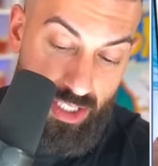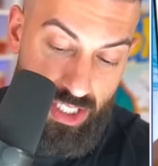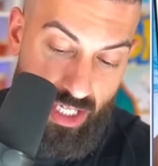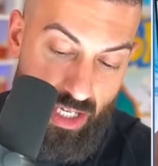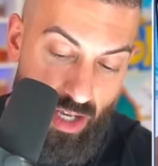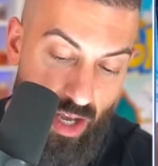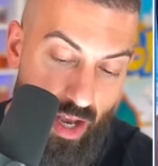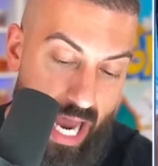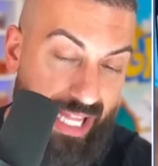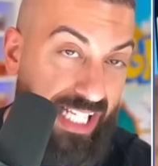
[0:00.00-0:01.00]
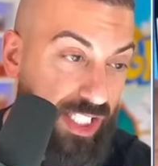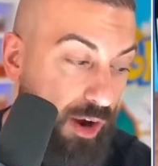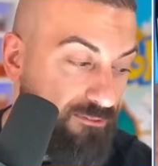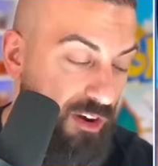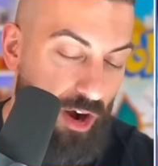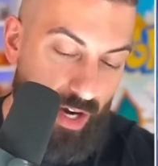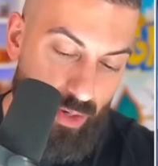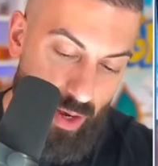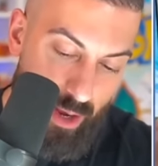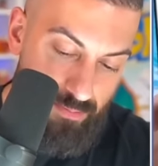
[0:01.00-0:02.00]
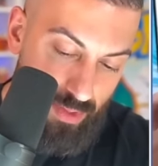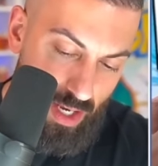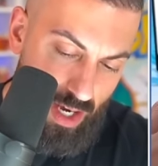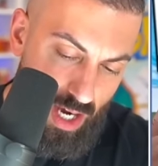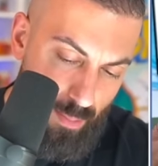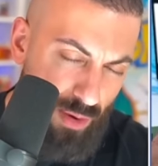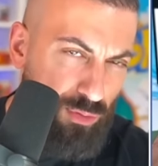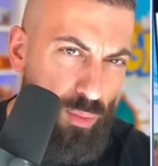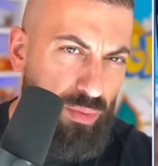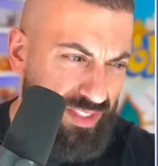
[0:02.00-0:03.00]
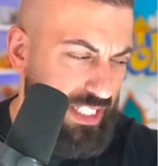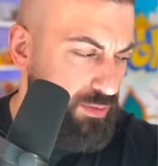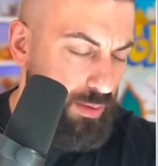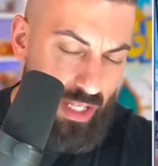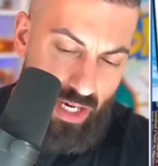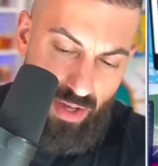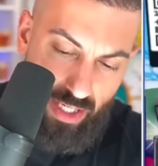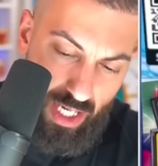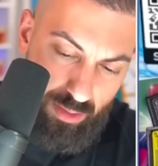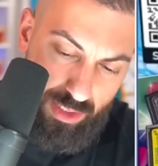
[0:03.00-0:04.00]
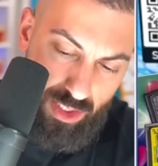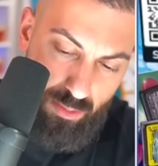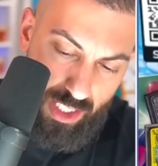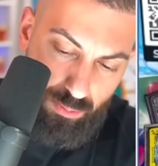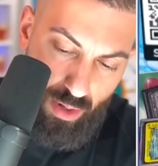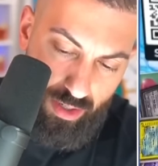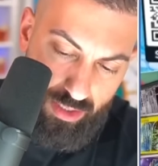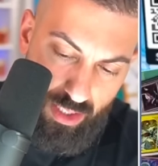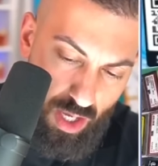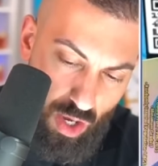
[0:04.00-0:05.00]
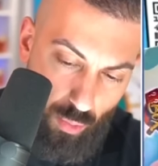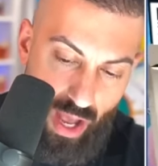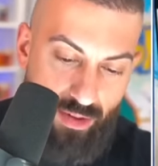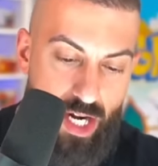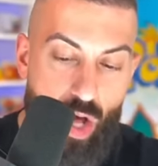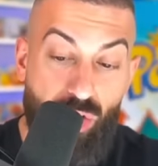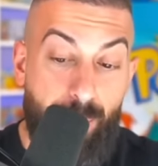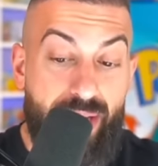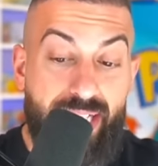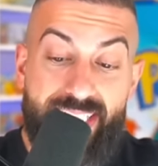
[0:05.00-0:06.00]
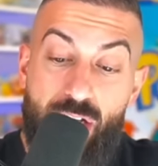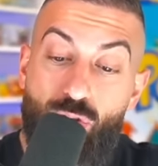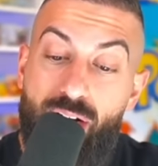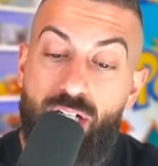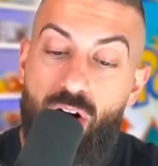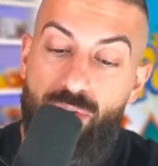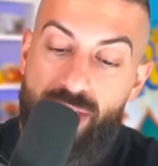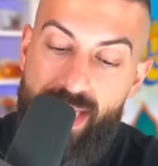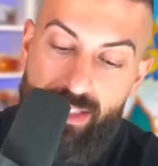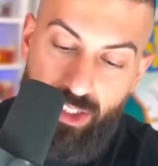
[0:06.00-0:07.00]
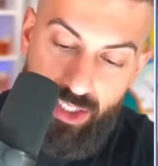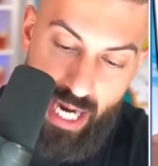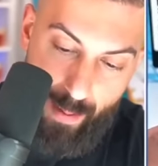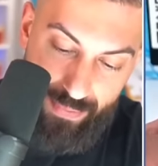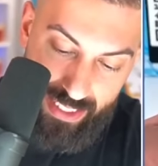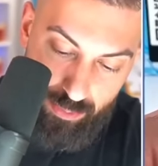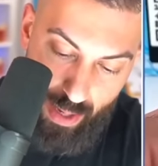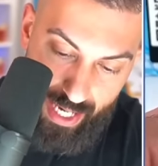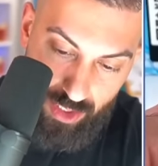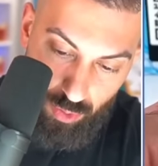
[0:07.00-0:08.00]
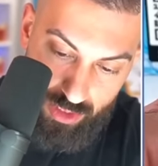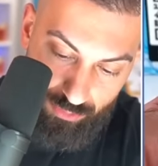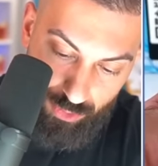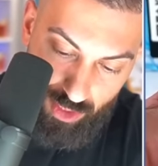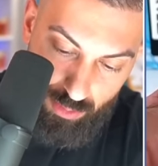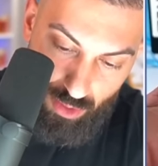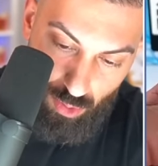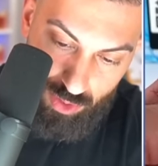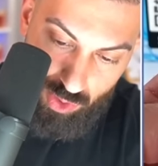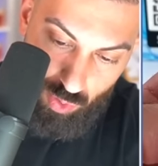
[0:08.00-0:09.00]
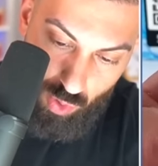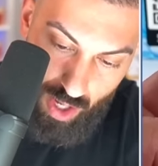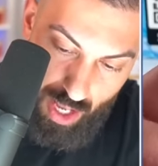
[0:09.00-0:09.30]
to see, at least so far anyway. Uh, but from what we've seen from a lot of iconic mystery box products, we have another P S A graded card. This has the Japanese back, so it's definitely going to be old school.